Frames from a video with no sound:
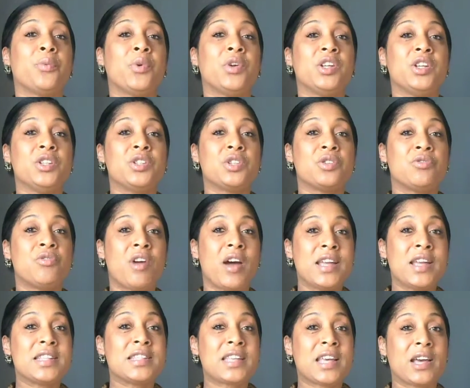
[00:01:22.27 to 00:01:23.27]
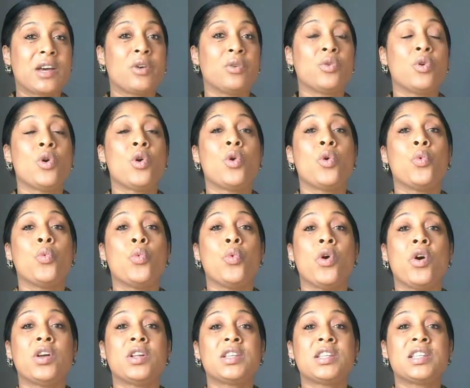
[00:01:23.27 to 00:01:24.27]
I want you to write down,
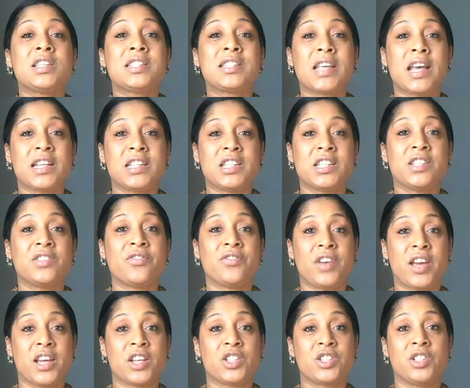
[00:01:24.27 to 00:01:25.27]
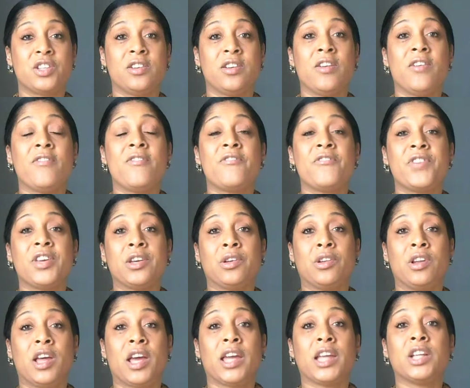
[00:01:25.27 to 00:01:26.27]
what does satisfaction
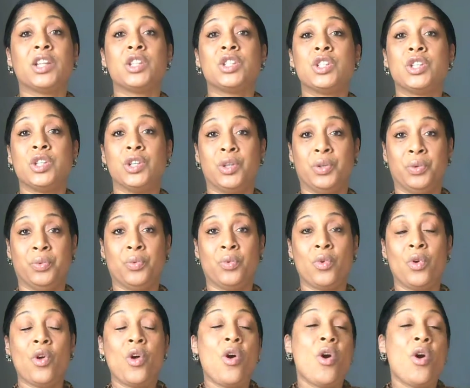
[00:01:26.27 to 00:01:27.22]
feel like to you?